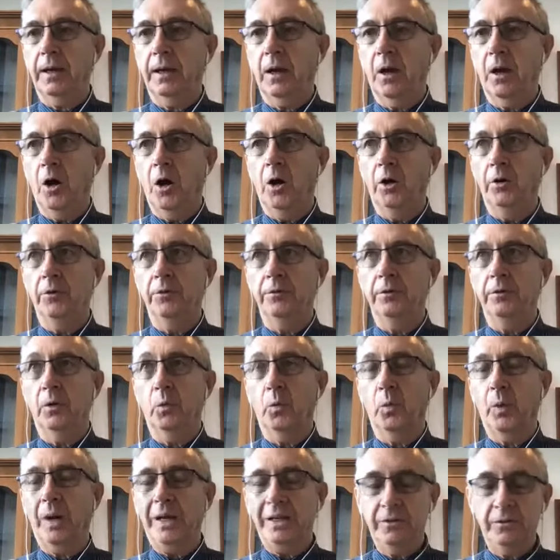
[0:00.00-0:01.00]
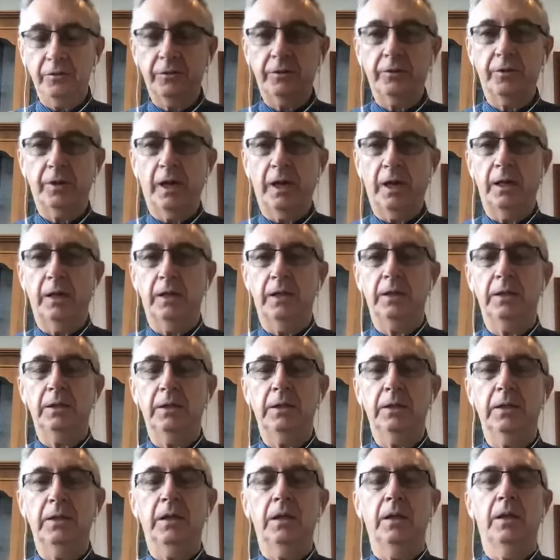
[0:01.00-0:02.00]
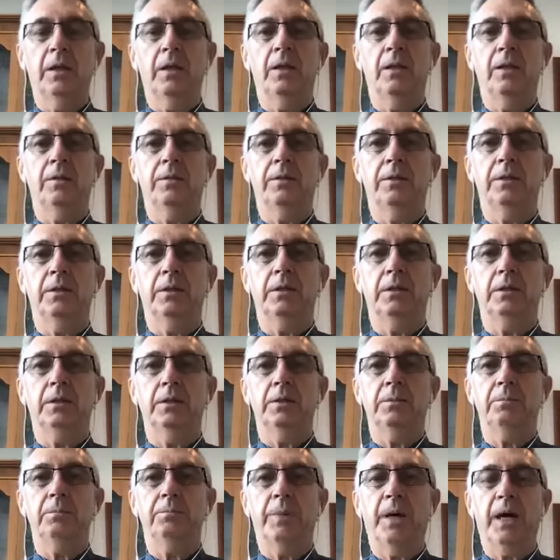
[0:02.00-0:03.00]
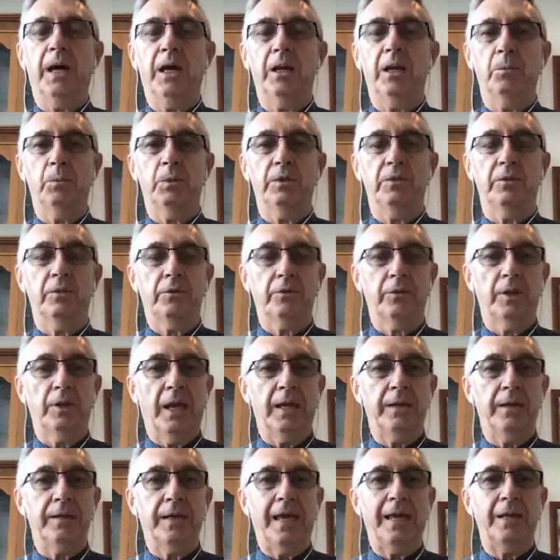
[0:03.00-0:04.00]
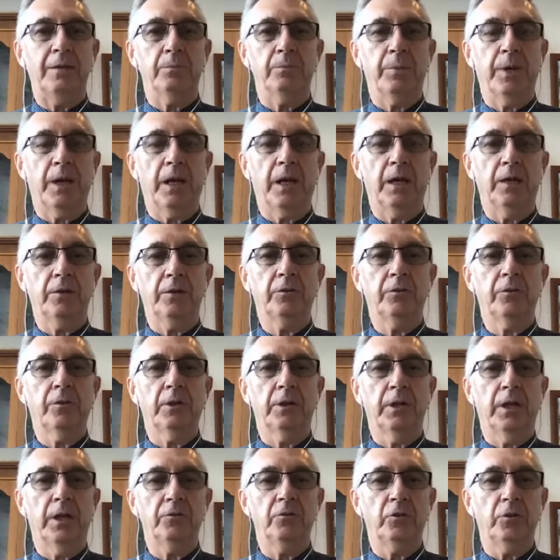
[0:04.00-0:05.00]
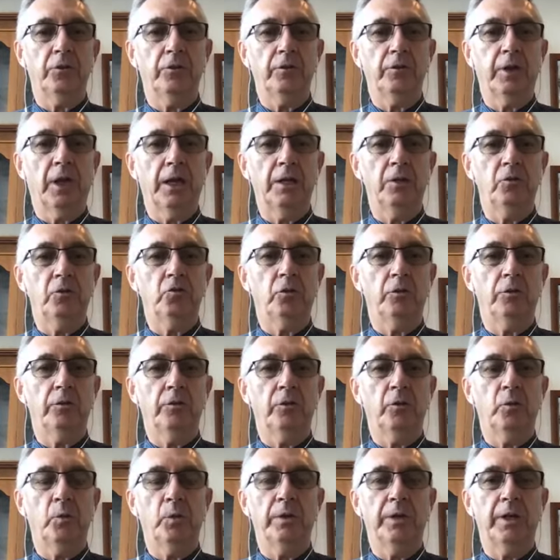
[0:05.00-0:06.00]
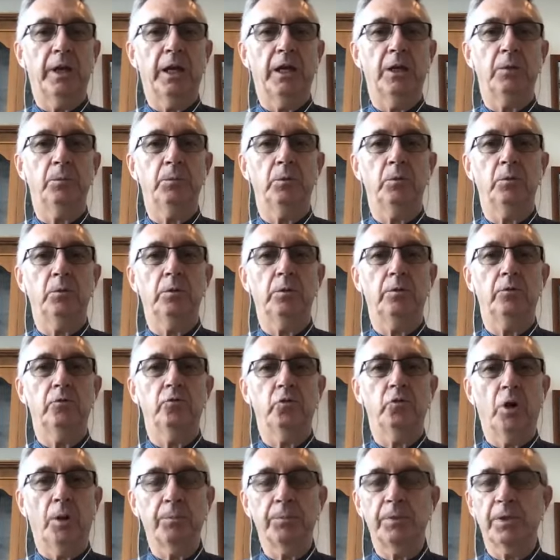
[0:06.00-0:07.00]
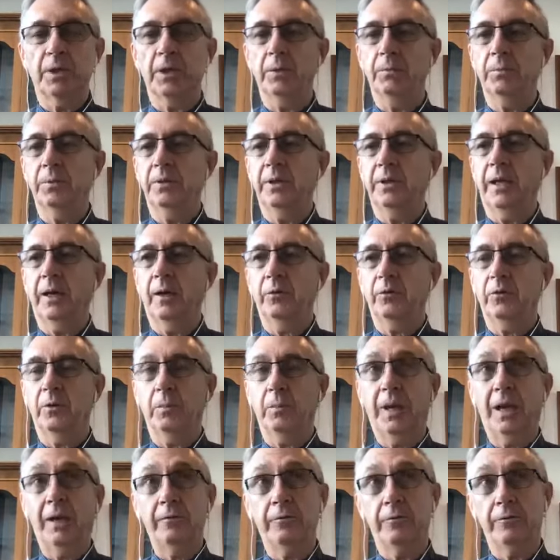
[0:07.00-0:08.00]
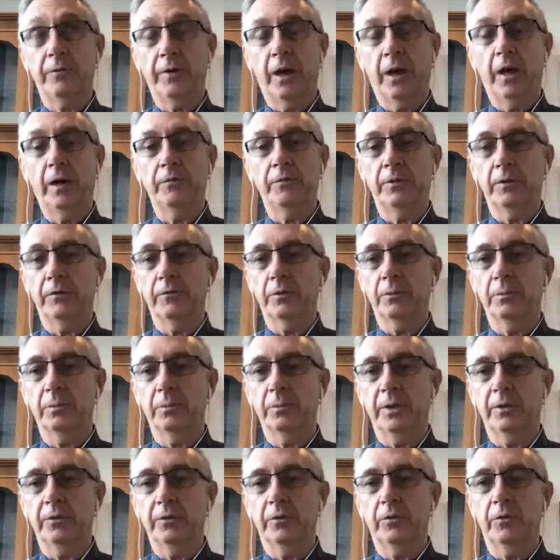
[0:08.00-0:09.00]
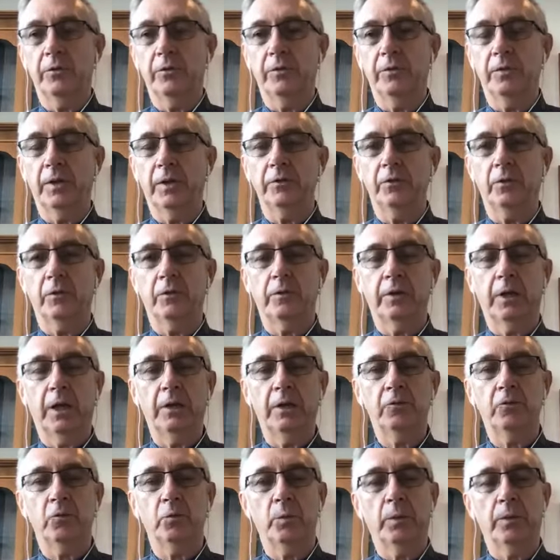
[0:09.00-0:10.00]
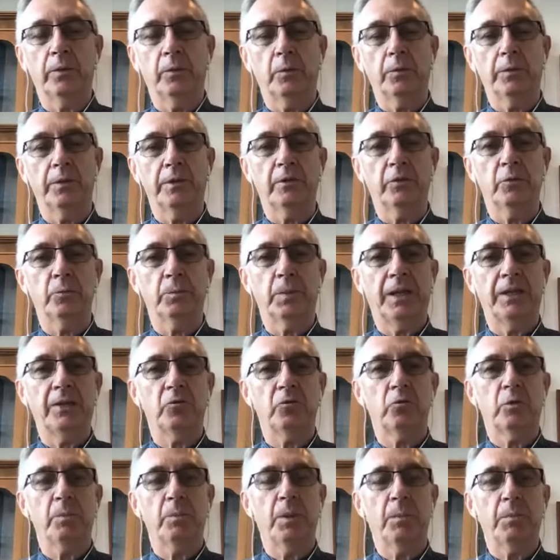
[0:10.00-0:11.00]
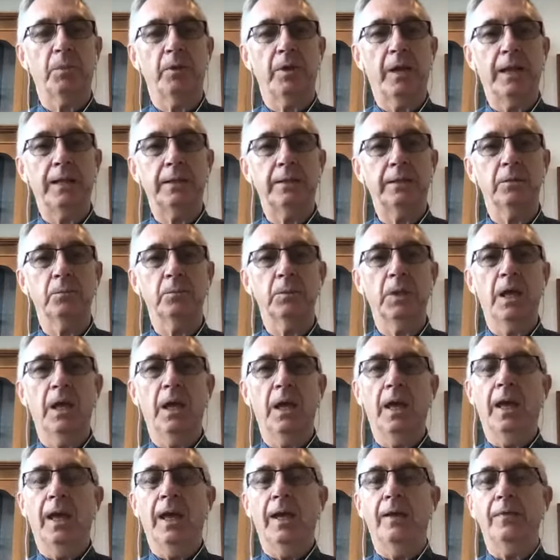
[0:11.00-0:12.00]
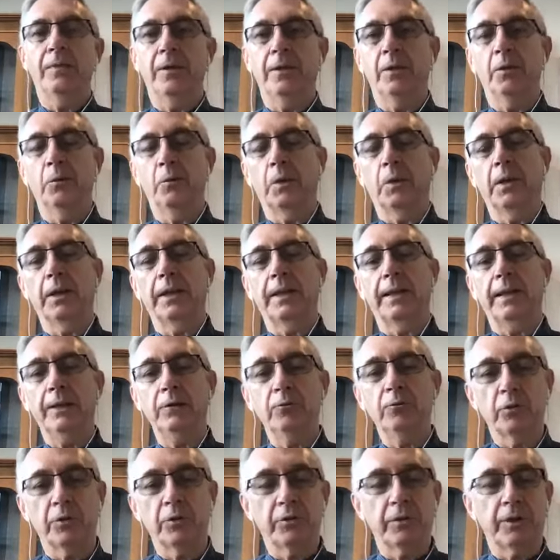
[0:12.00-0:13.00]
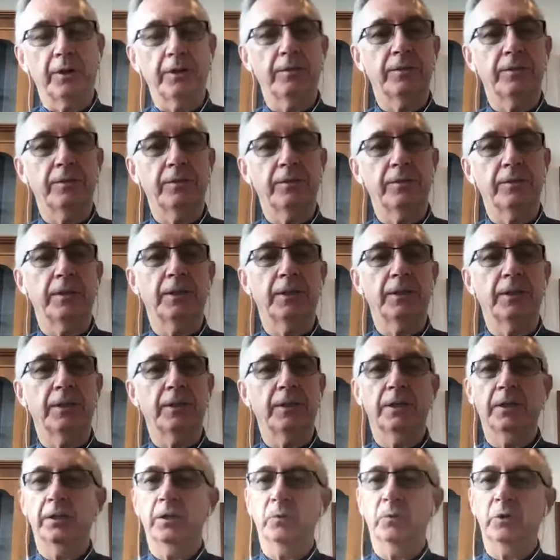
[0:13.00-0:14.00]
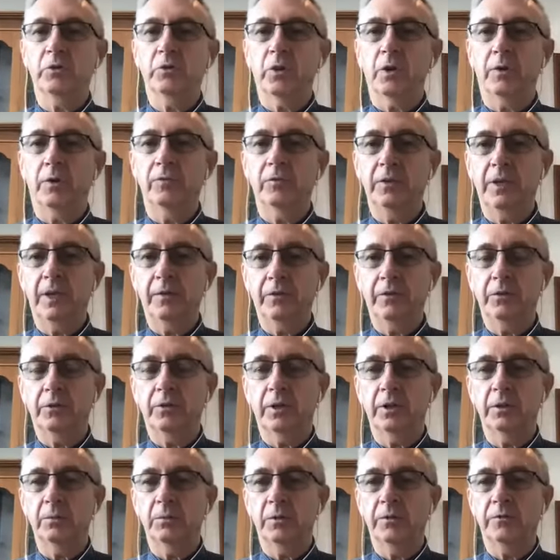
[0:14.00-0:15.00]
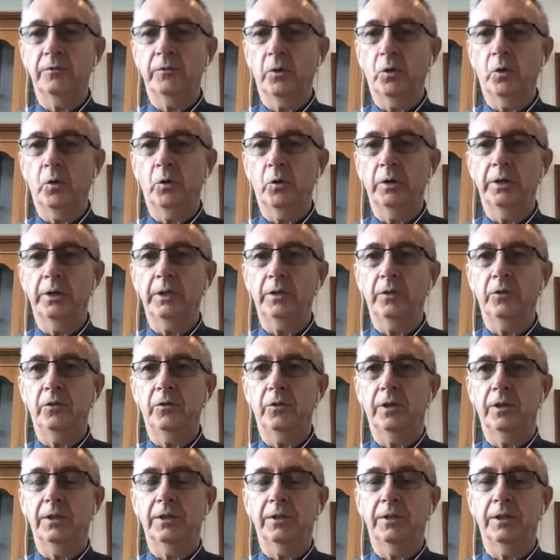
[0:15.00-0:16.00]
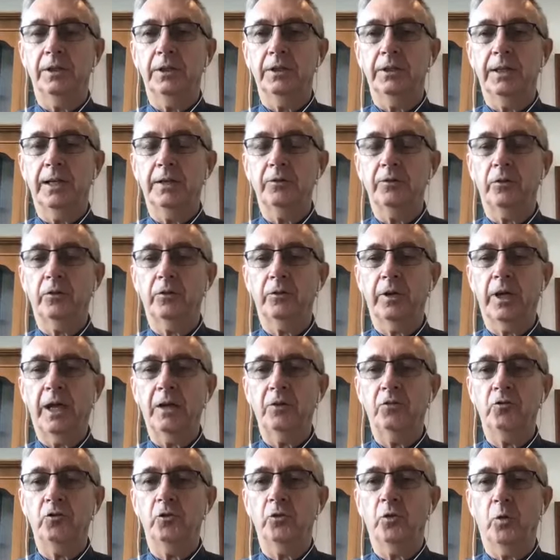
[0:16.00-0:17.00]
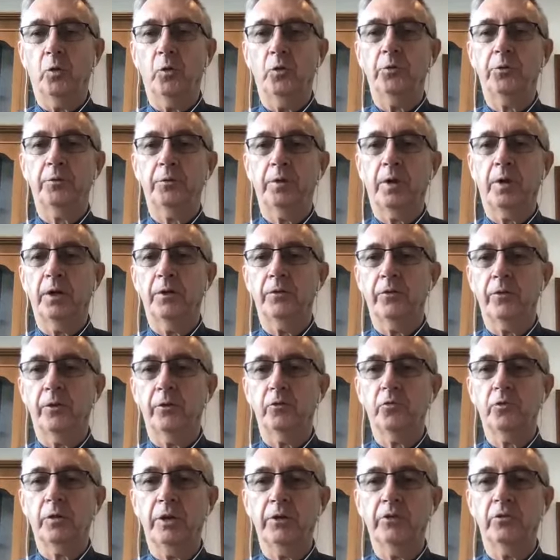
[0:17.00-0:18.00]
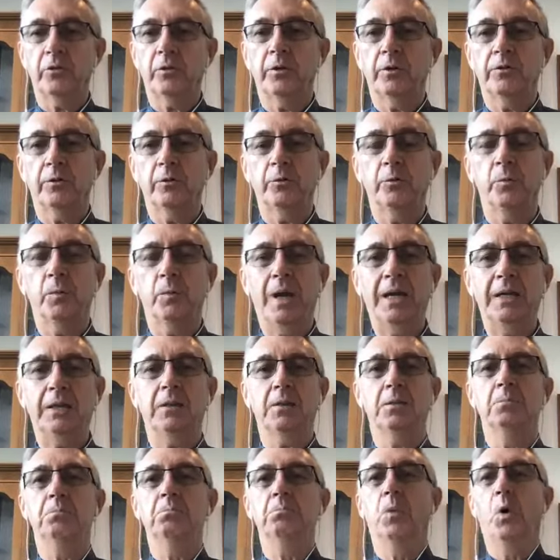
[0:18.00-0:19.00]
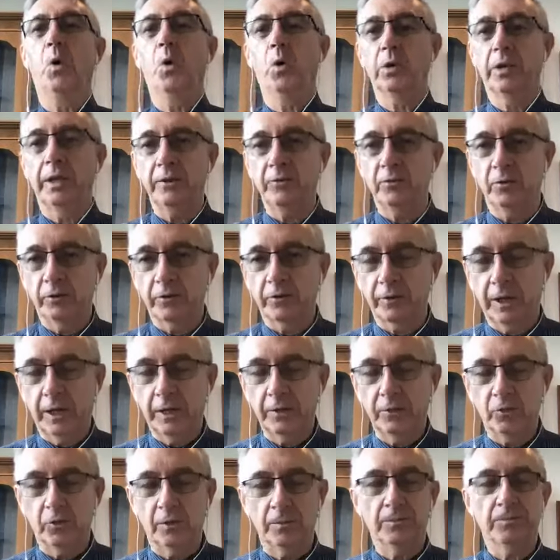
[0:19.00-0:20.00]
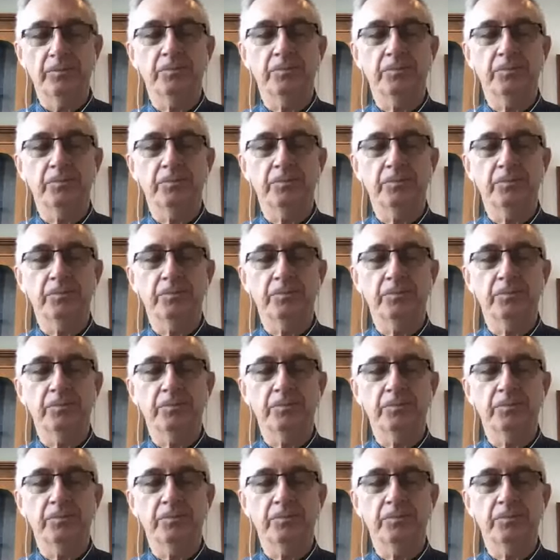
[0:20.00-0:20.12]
on Wednesday, the Parliament sat and passed the legislation to enable JobKeeper. Now, it's about 5 different pieces of legislation with all the explanatory memorandum. And then a really interesting thing in it, which I've never seen before, is that the legislation authorised the Treasurer to make more legislation.